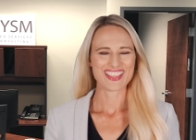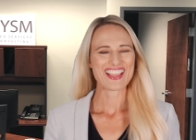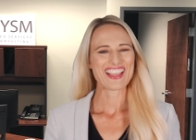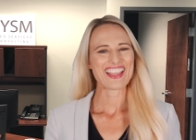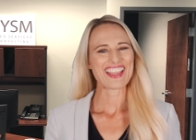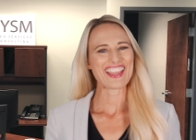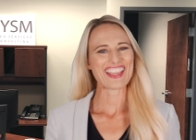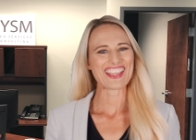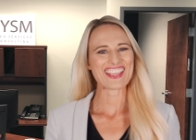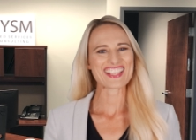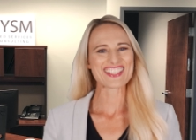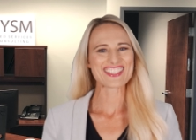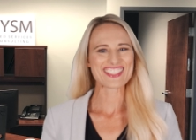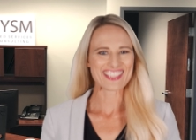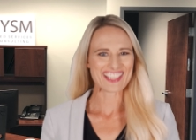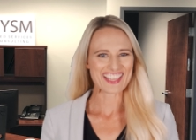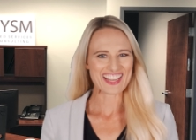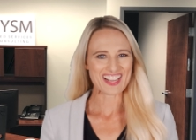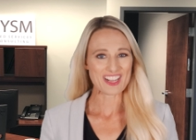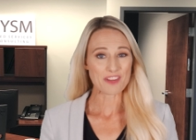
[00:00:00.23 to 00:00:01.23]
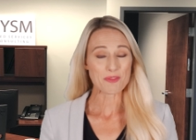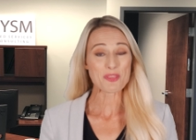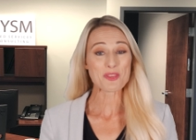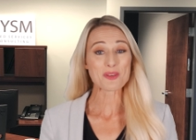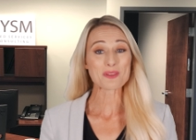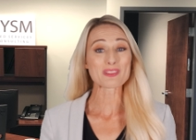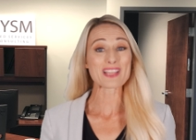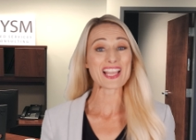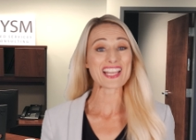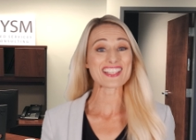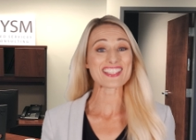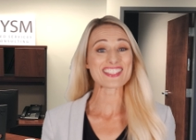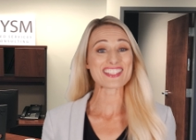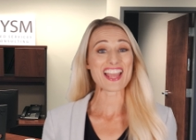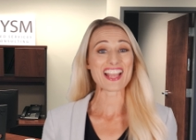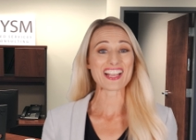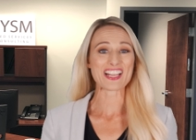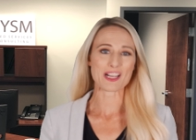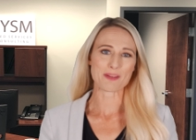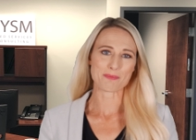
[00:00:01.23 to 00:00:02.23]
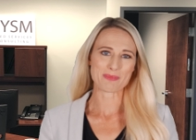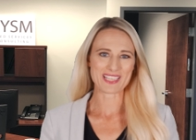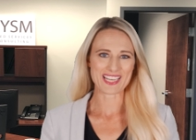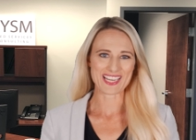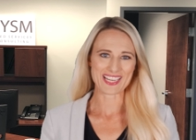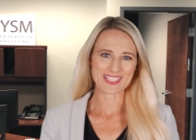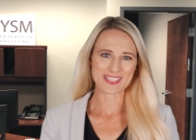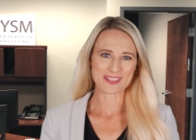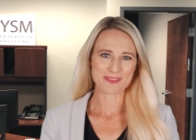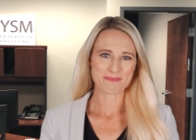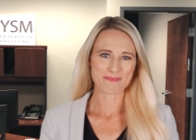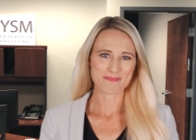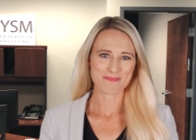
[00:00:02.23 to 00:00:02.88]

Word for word: Hey, it's Leah with your latest tech update.